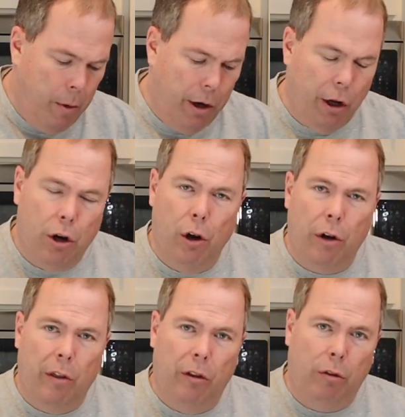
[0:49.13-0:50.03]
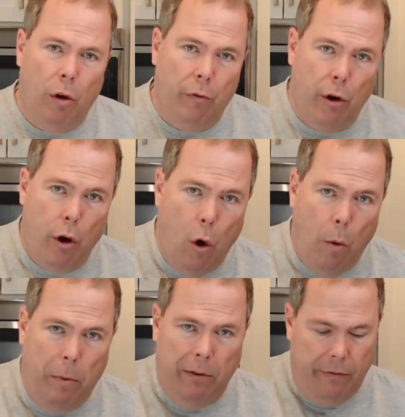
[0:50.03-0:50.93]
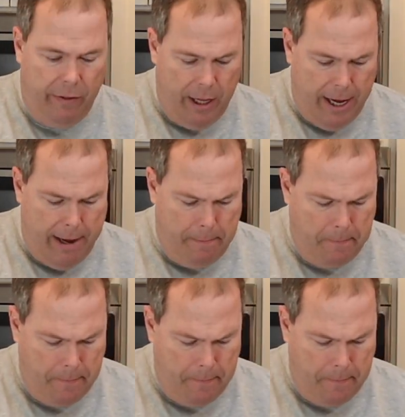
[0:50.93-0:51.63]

We're going to cook this over an open flame.